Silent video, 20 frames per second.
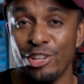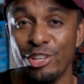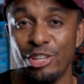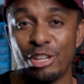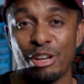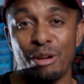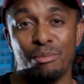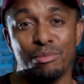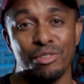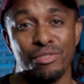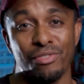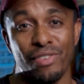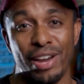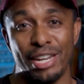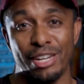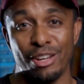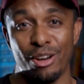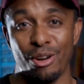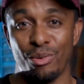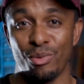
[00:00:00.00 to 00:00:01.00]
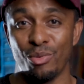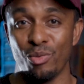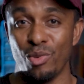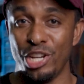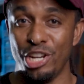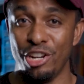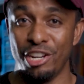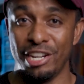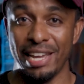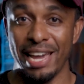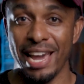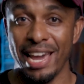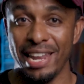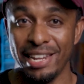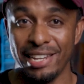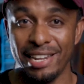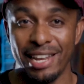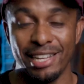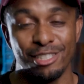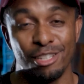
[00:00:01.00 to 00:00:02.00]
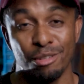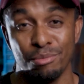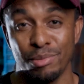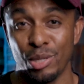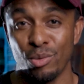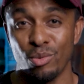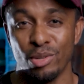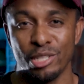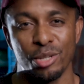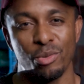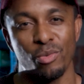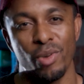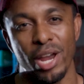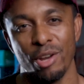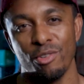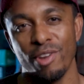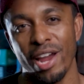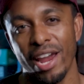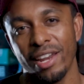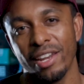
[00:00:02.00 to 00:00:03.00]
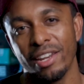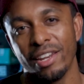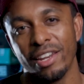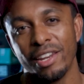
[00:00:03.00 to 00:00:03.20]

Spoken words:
you come to find out when you're in the edit that something wasn't quite right.